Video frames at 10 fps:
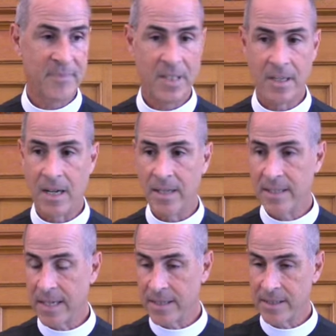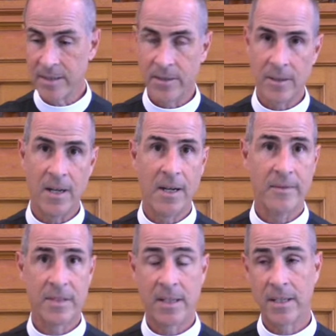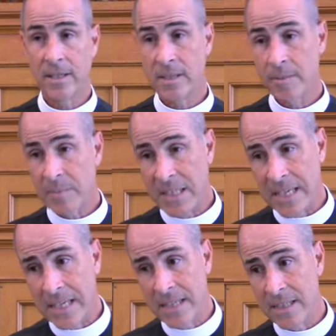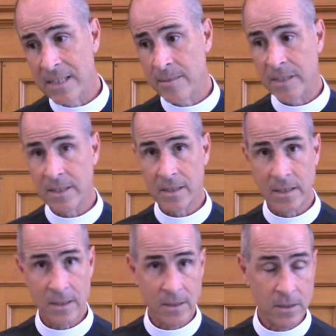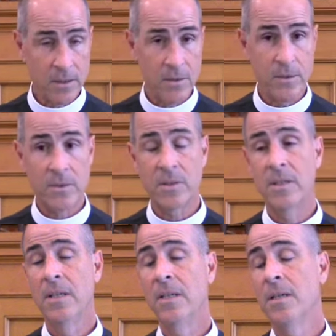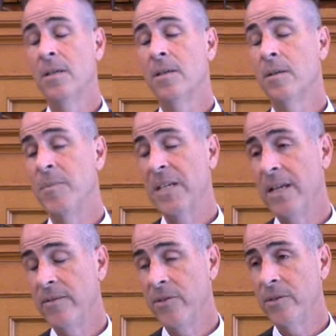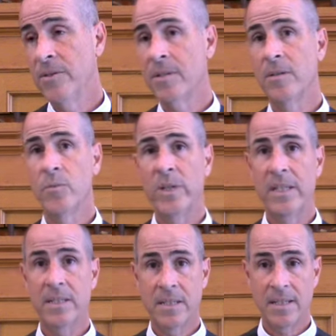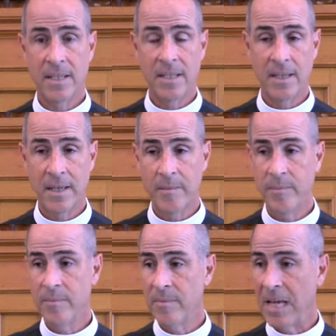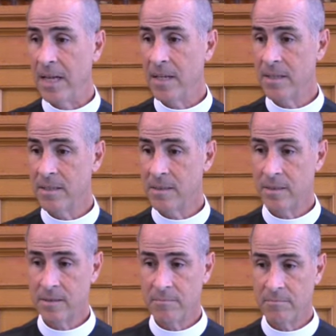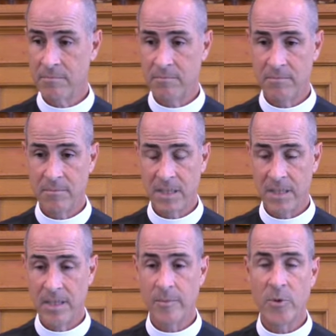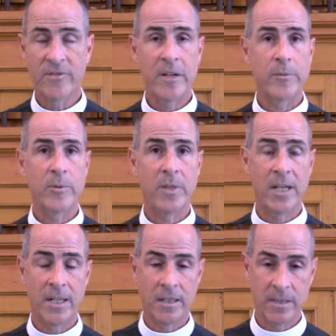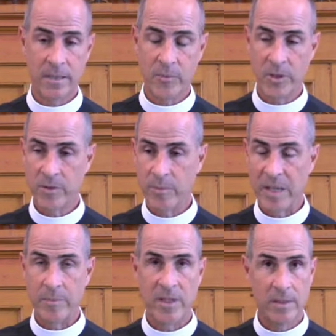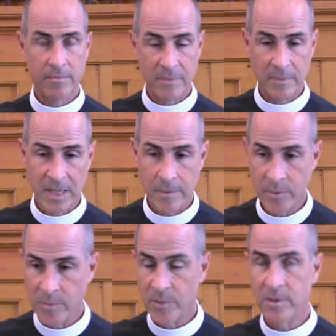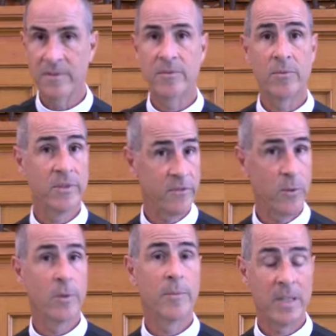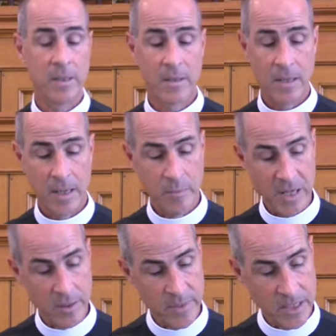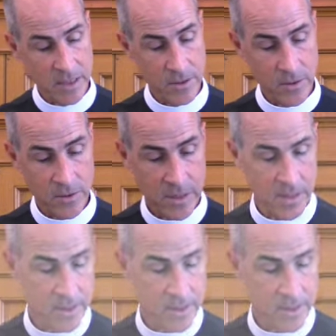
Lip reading: context in their lives that explains, but doesn't excuse their behaviors, and we see them as in a more favorable light and someone who may be capable of reform and betterment and those kinds of